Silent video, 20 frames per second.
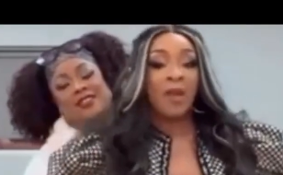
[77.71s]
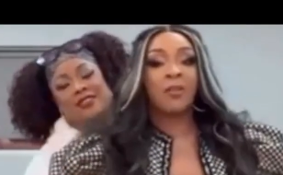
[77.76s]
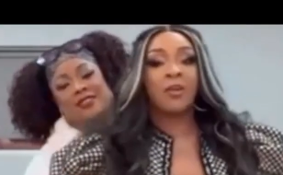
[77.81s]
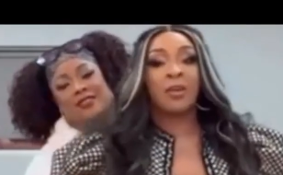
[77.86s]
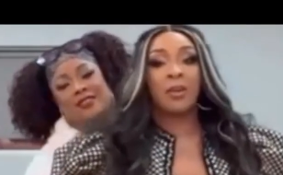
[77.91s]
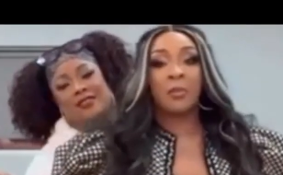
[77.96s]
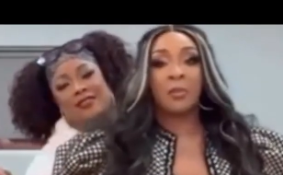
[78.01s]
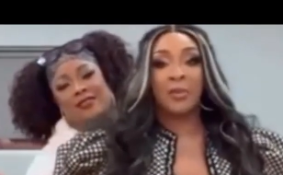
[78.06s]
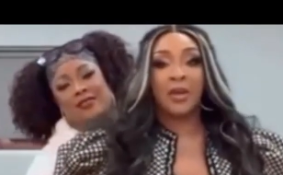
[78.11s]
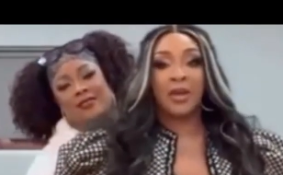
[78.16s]

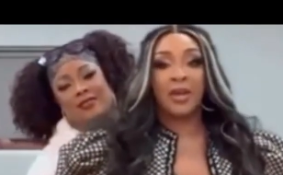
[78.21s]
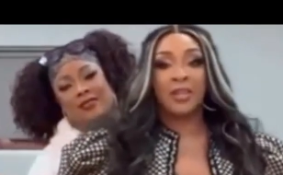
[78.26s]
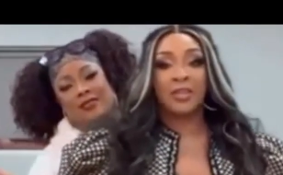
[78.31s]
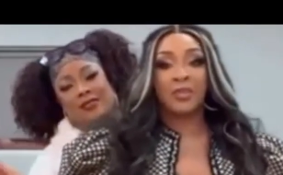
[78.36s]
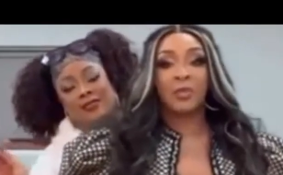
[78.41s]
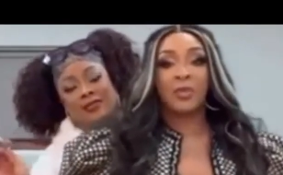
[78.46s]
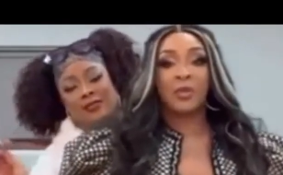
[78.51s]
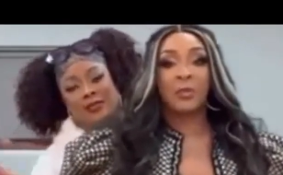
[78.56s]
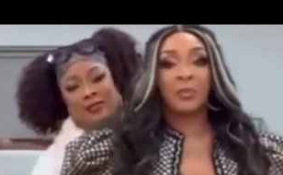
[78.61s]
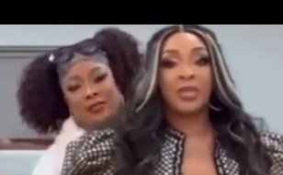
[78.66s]
Speaker 1: So
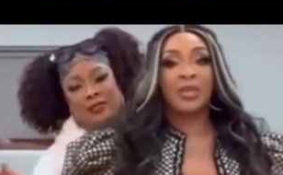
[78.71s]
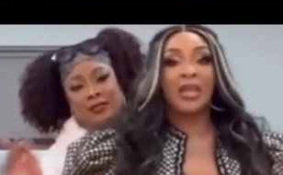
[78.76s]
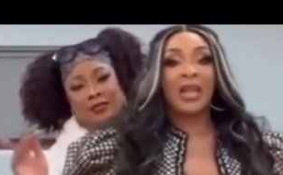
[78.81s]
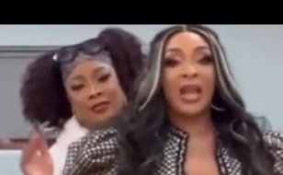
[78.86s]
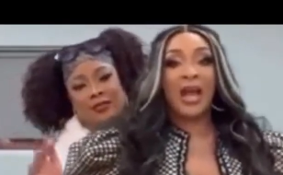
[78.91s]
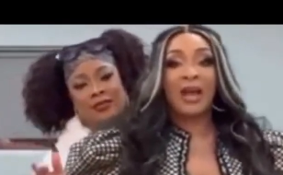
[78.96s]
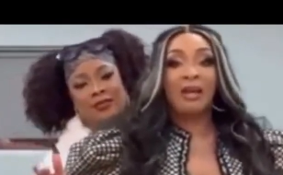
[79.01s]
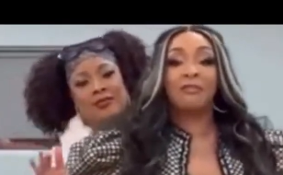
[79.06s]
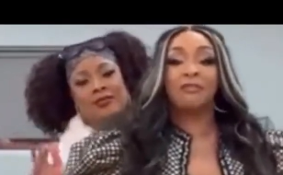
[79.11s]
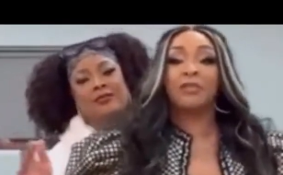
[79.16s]
during this
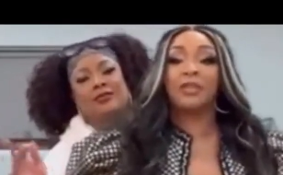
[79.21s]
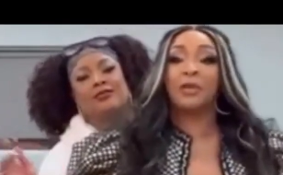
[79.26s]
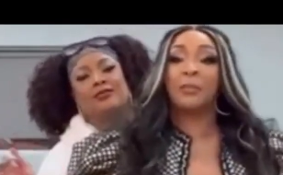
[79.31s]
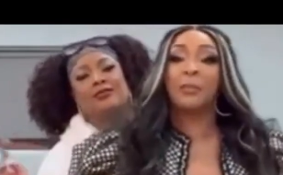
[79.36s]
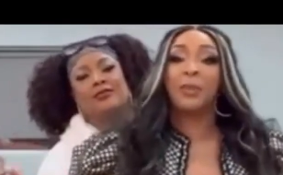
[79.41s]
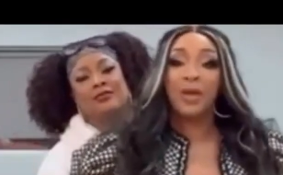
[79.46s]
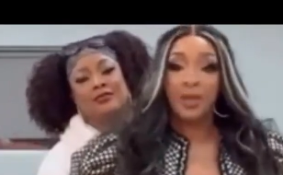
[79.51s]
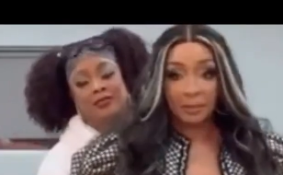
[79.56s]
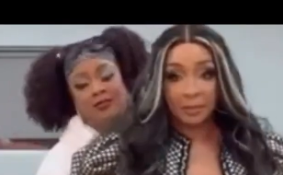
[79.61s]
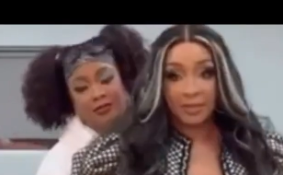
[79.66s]
clip,
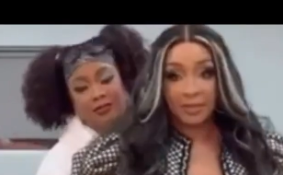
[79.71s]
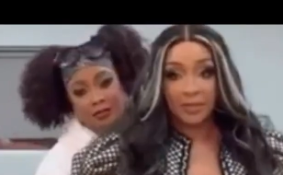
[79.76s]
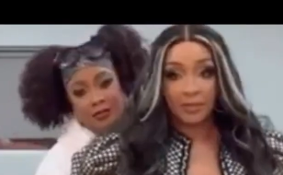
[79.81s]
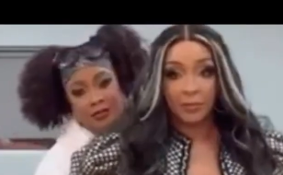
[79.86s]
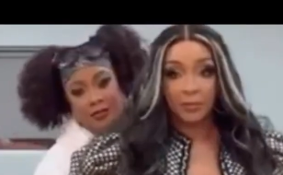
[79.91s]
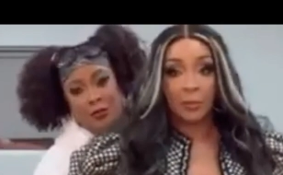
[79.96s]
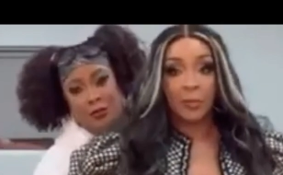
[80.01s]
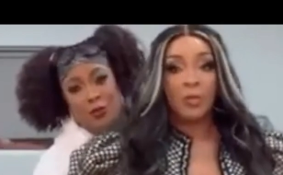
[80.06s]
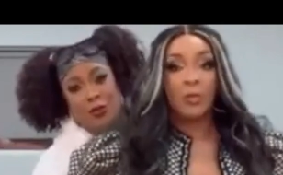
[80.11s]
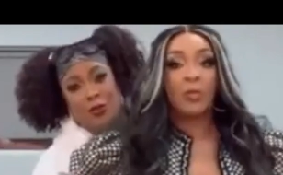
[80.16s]
he's talking
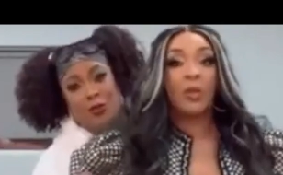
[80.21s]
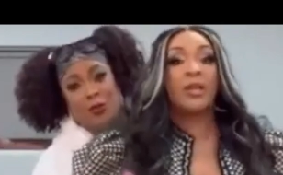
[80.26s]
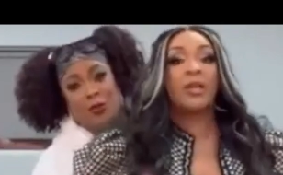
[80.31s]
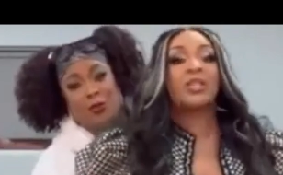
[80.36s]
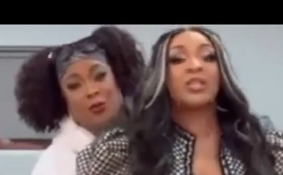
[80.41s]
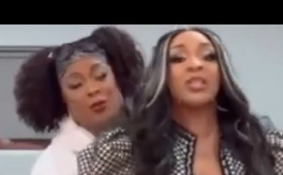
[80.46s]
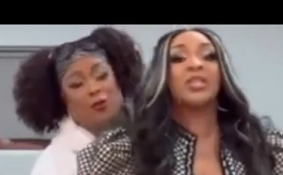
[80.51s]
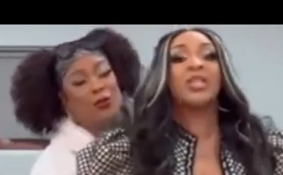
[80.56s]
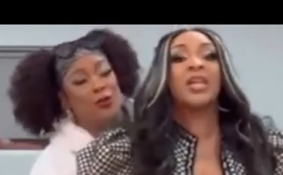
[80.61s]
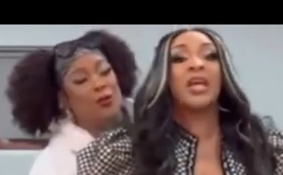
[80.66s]
about
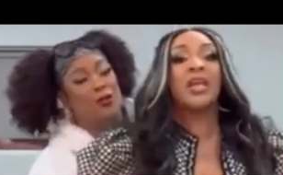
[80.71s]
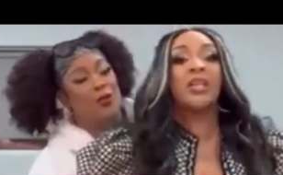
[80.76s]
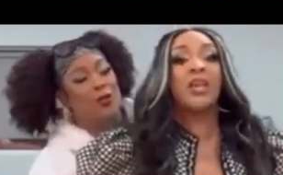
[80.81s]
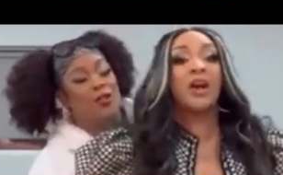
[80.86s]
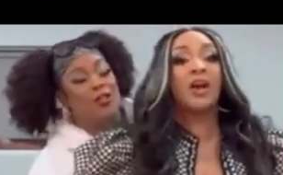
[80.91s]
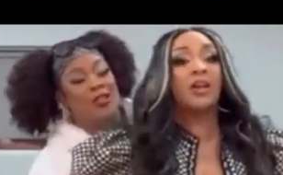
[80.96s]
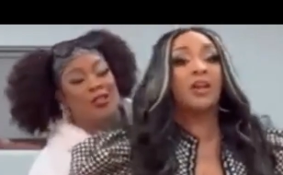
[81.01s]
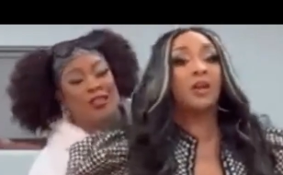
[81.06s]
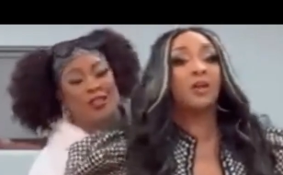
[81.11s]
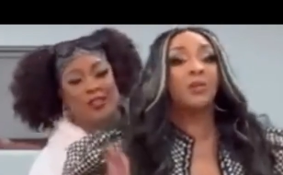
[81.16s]
um the
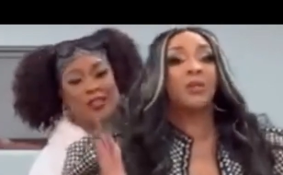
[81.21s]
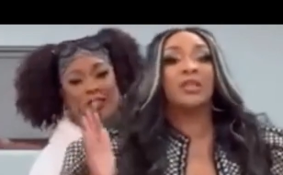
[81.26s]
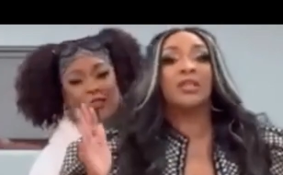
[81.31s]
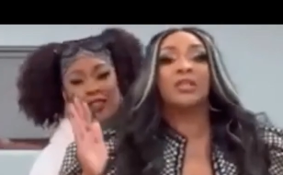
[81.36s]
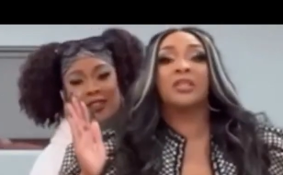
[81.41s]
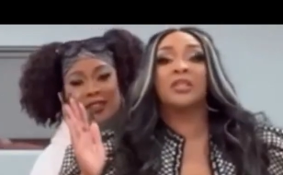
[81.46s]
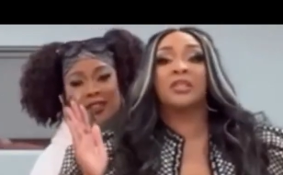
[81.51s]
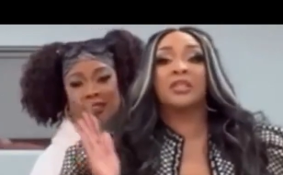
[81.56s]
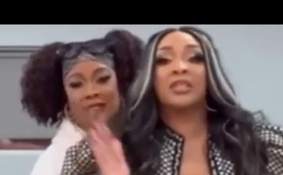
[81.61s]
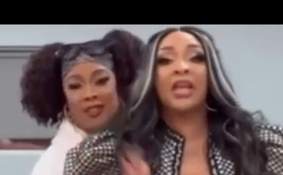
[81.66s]
Brat and
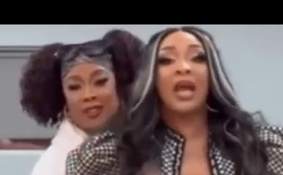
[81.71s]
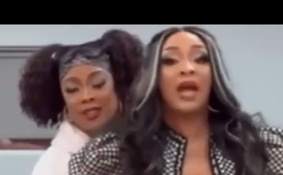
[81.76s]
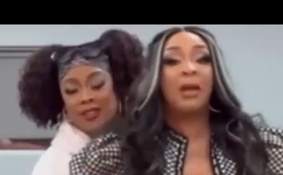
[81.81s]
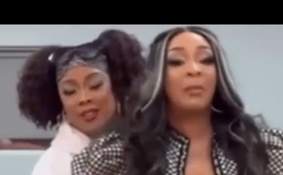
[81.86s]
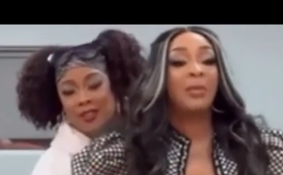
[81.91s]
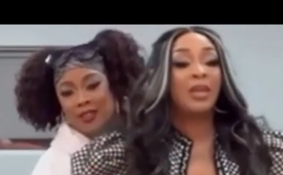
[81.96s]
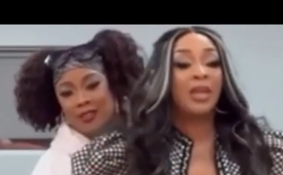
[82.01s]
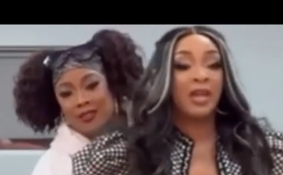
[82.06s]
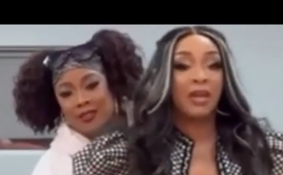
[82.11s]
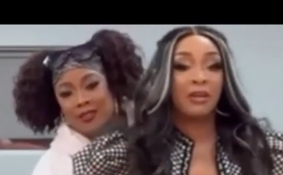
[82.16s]
Judy
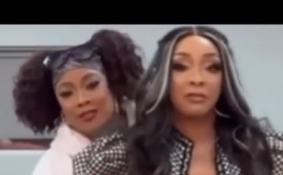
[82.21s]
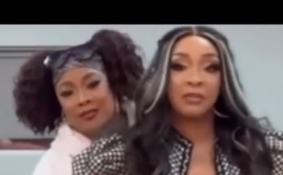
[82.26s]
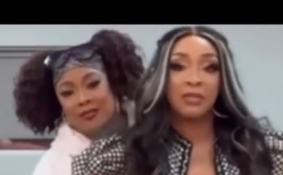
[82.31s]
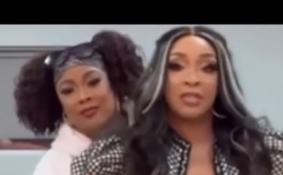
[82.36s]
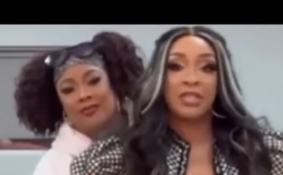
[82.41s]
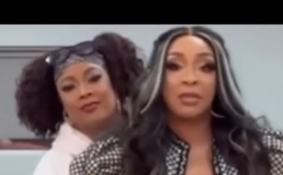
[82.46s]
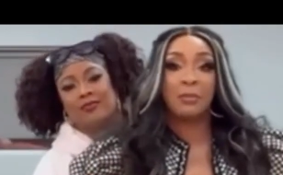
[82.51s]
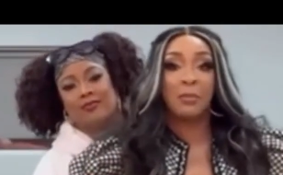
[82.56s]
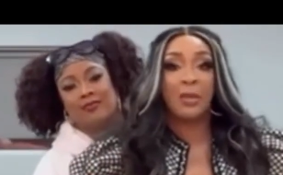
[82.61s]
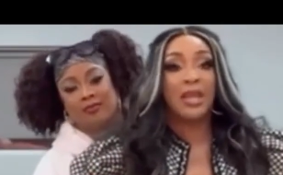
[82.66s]
pregnancy,
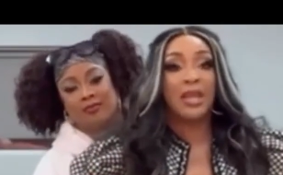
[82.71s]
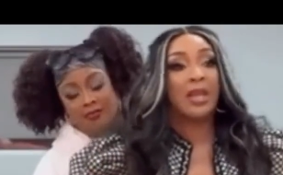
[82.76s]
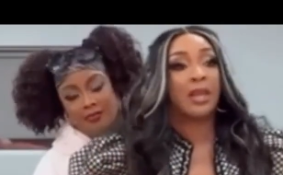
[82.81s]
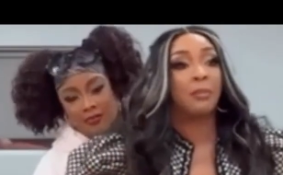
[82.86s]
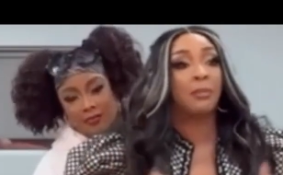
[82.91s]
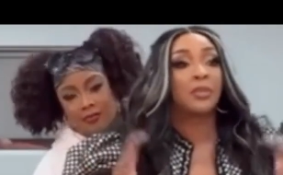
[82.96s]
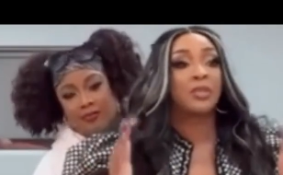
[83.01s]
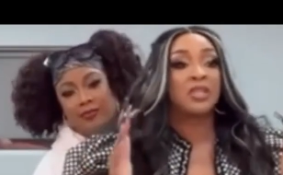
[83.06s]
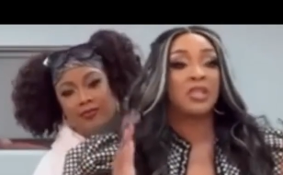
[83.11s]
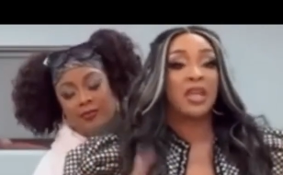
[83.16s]

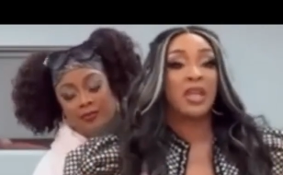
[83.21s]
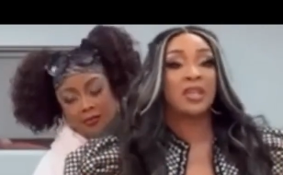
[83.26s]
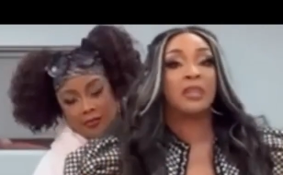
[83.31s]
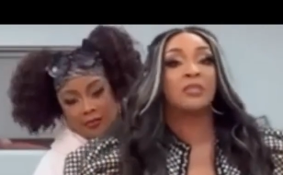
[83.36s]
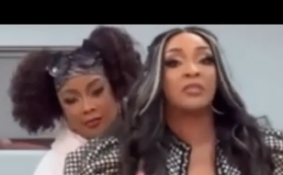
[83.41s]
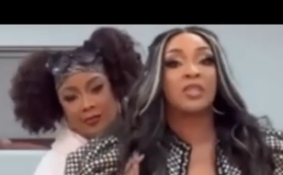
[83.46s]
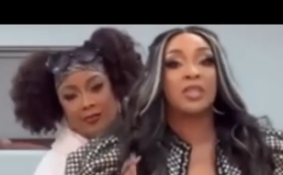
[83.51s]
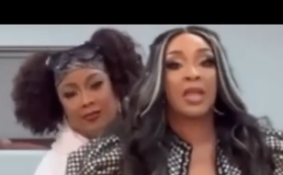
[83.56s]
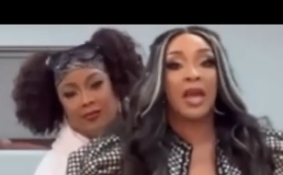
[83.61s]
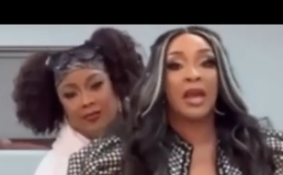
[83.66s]
and
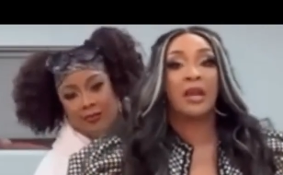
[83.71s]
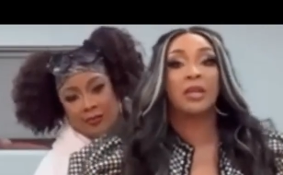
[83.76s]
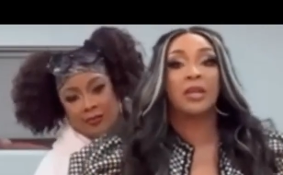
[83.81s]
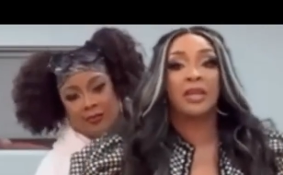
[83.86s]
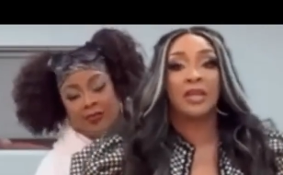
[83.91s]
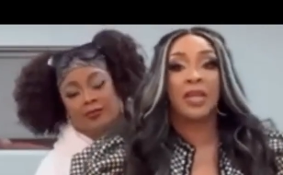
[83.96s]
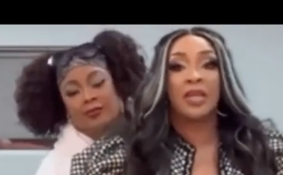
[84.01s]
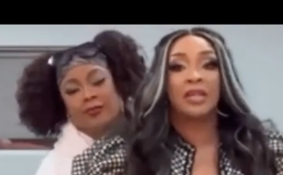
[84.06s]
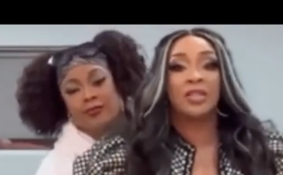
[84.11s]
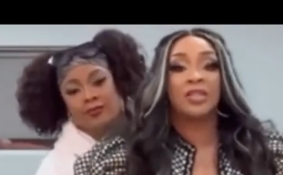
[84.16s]
he didn't get the